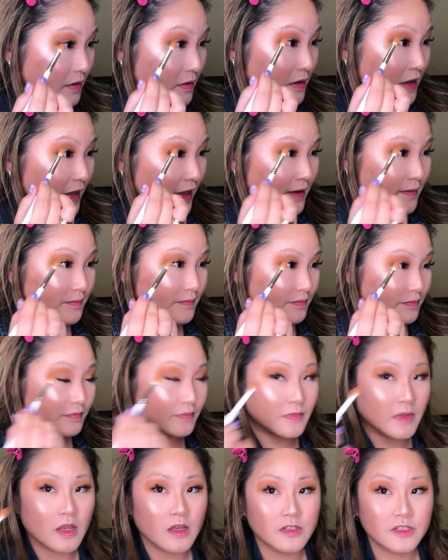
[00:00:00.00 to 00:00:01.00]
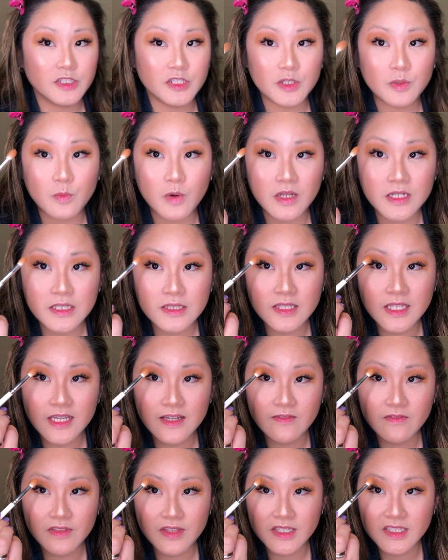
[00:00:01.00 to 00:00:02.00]
Okay, so you wanna
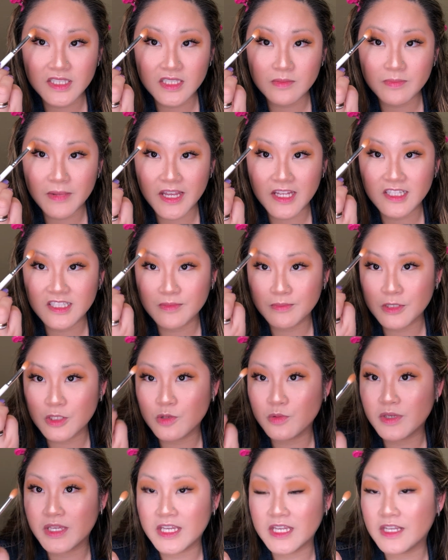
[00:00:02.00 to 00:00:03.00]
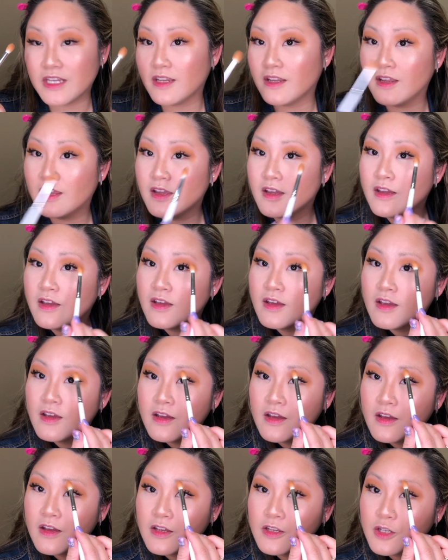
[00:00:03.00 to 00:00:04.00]
leave this space between
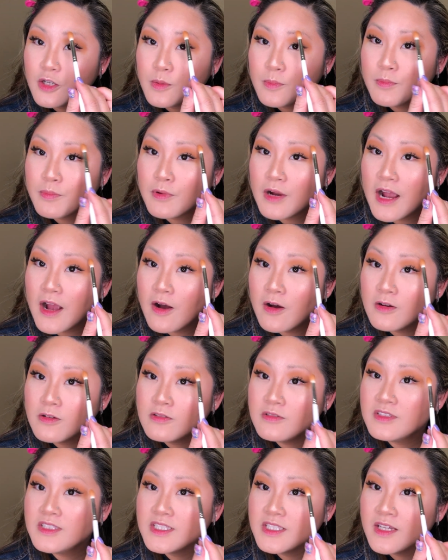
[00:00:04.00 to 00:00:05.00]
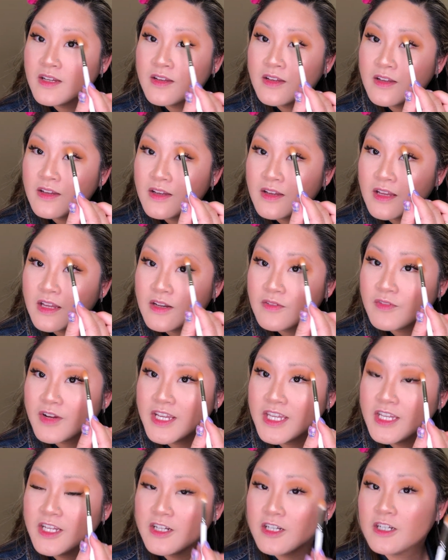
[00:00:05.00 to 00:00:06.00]
your brows and
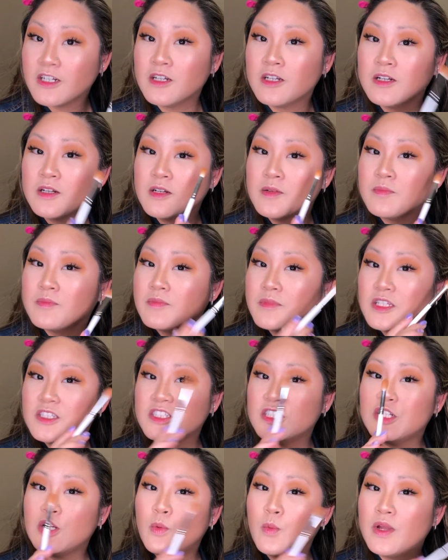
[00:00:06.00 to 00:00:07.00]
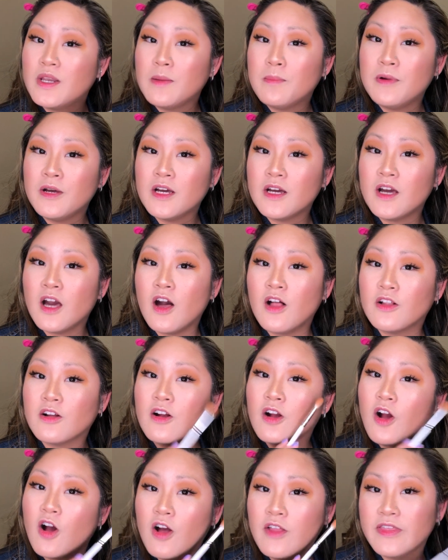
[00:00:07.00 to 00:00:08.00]
right here, because you don't want to put
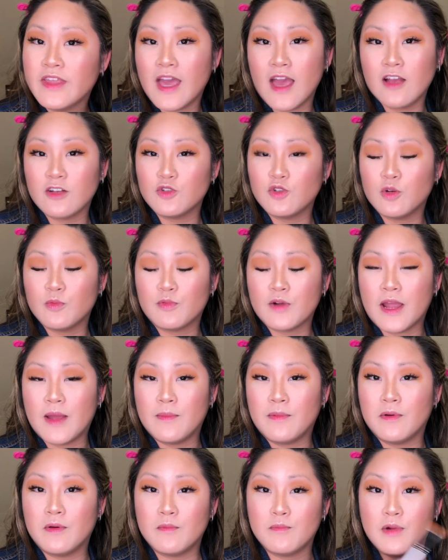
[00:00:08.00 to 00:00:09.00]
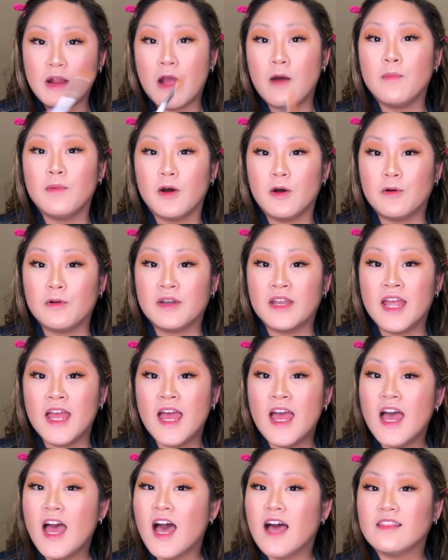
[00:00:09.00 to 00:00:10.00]
color on the actual brow bone
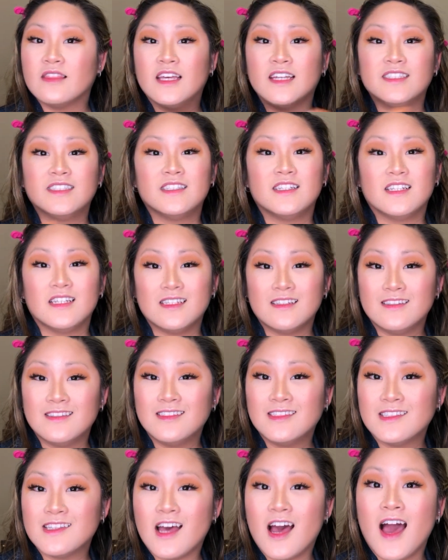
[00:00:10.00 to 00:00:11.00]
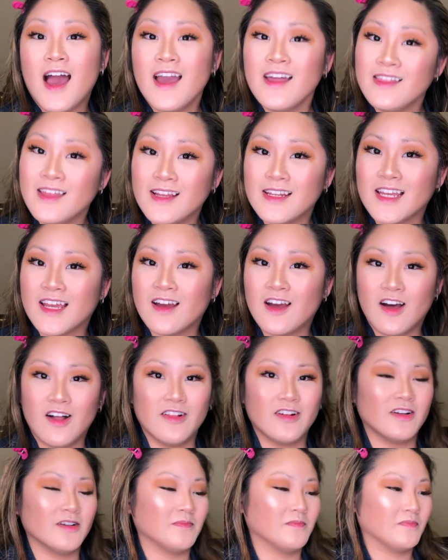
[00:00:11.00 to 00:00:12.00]
unless it is a highlighting
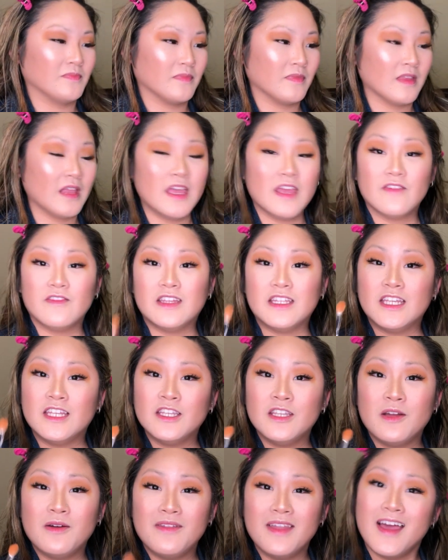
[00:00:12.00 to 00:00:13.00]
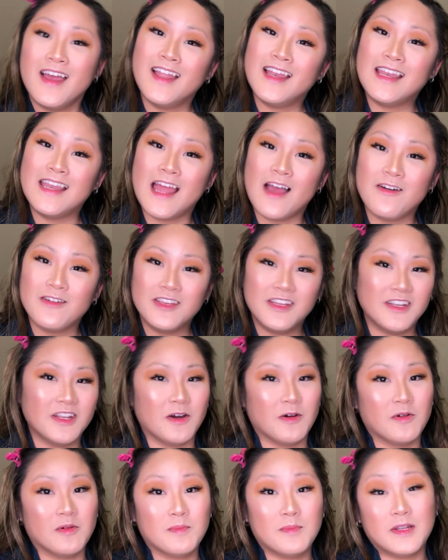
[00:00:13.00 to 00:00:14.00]
color. If you didn't know that, now you
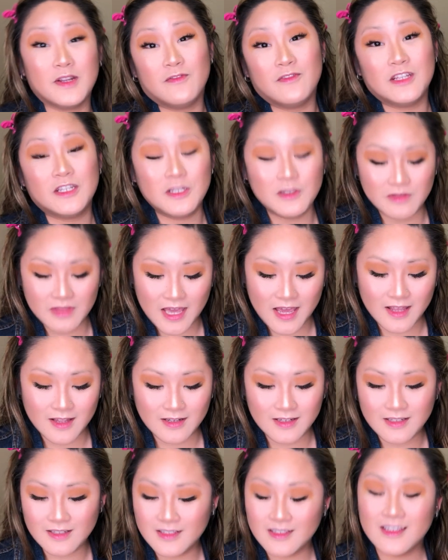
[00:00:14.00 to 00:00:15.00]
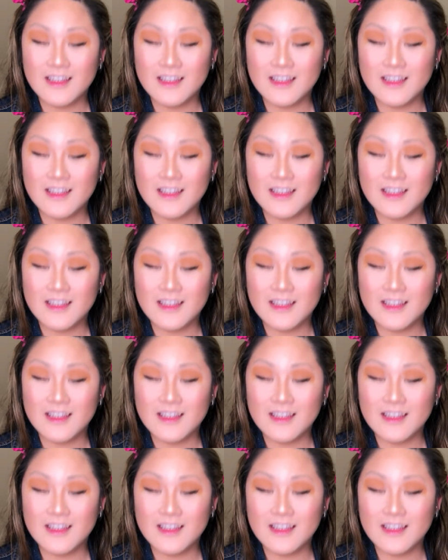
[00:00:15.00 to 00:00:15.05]
know. But if you knew that,